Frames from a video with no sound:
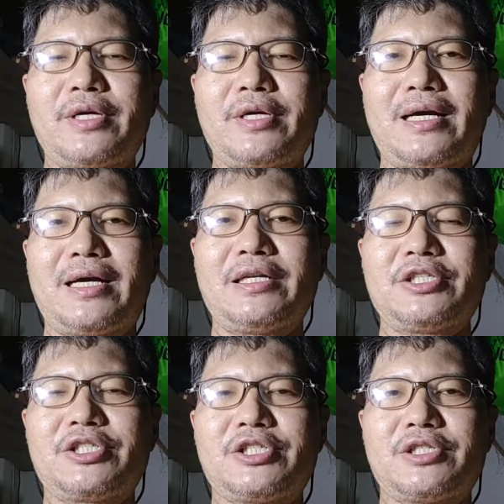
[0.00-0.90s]

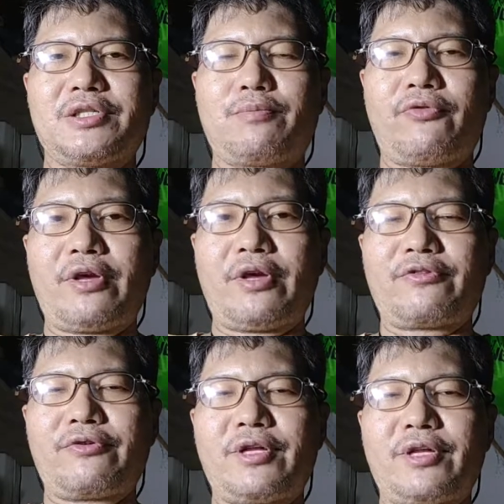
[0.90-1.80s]
college professor,
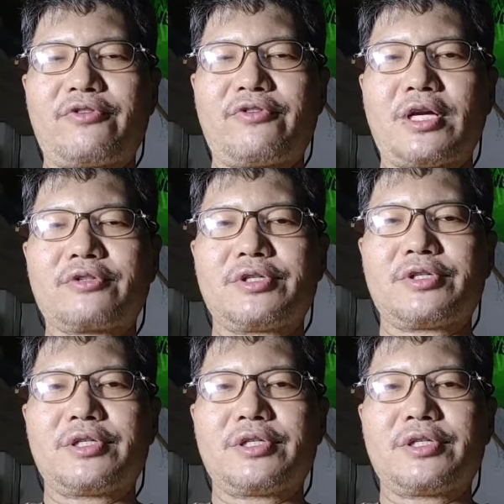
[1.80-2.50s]
instructor.